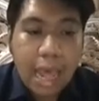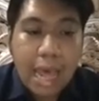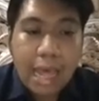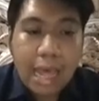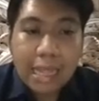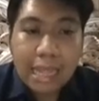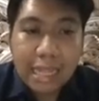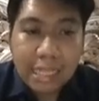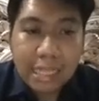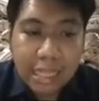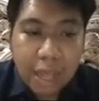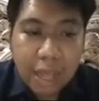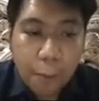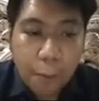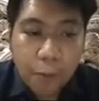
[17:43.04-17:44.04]
Let's now
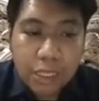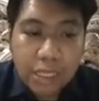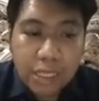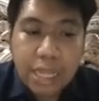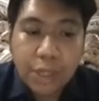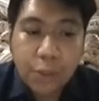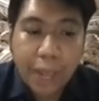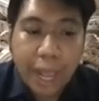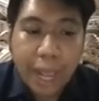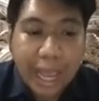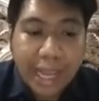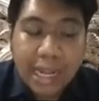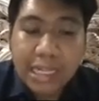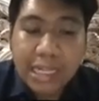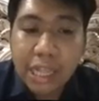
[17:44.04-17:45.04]
proceed to
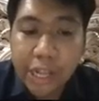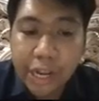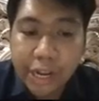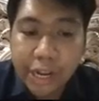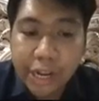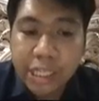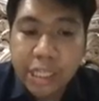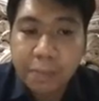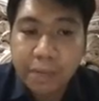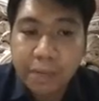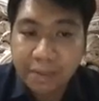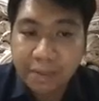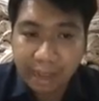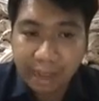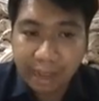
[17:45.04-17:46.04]
ALS Learners
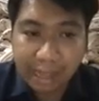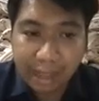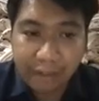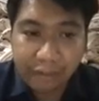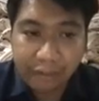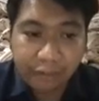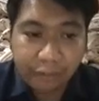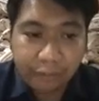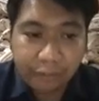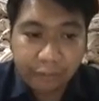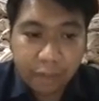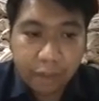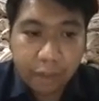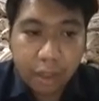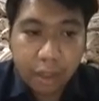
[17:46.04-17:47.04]
Perspective.
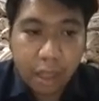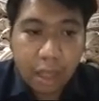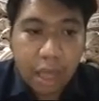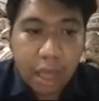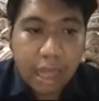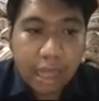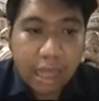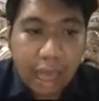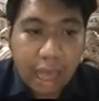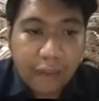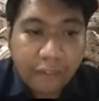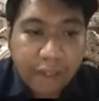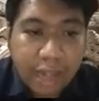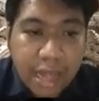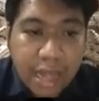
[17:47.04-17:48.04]

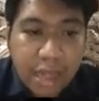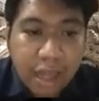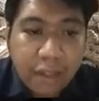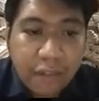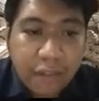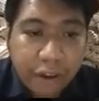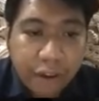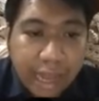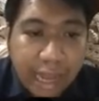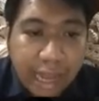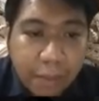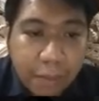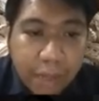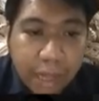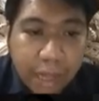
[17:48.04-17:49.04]
Evident
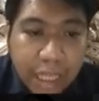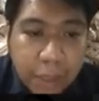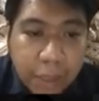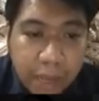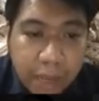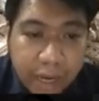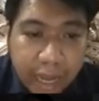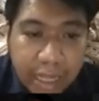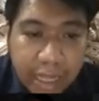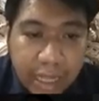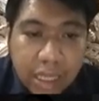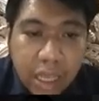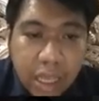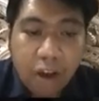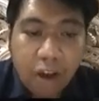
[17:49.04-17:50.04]
unforgettable experience
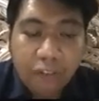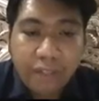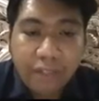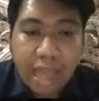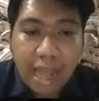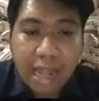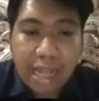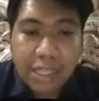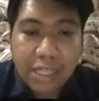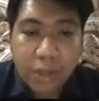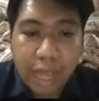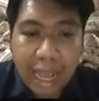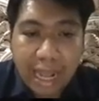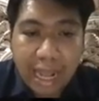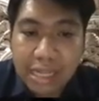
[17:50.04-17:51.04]
of Dlsu
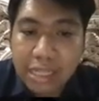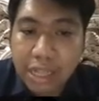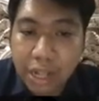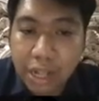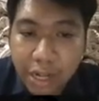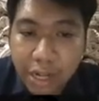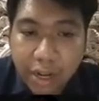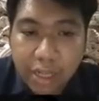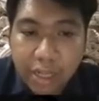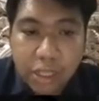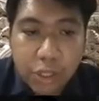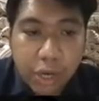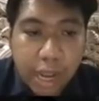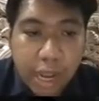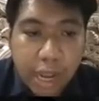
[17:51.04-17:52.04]
ALS learners
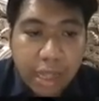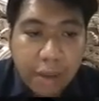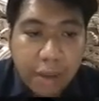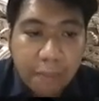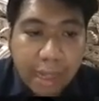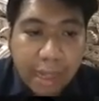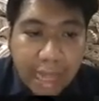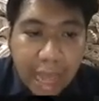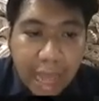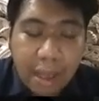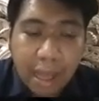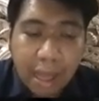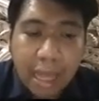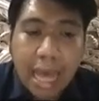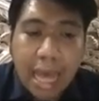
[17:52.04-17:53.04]
during the pandemic
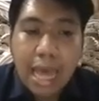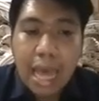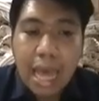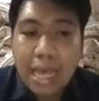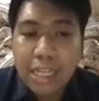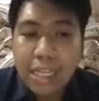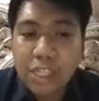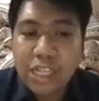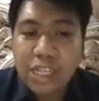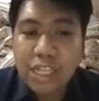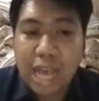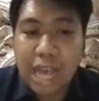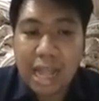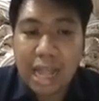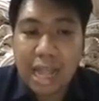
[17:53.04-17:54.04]
is the
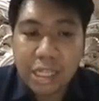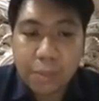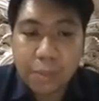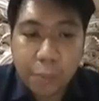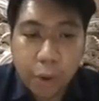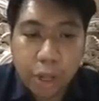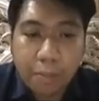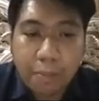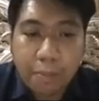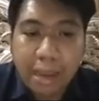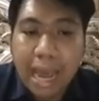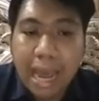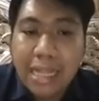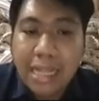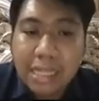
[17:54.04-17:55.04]
challenge brought by
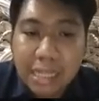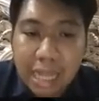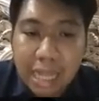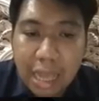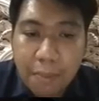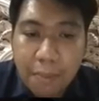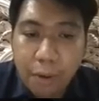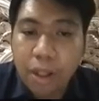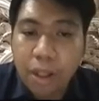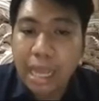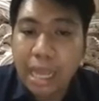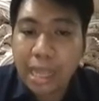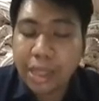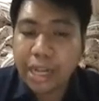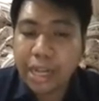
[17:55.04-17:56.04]
unstable
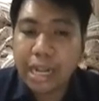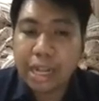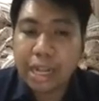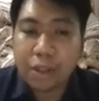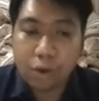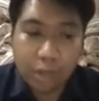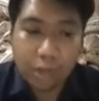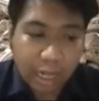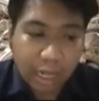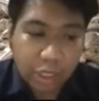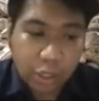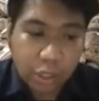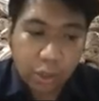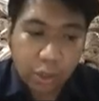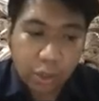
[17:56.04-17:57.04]
internet
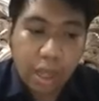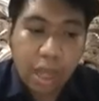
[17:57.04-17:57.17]
connection.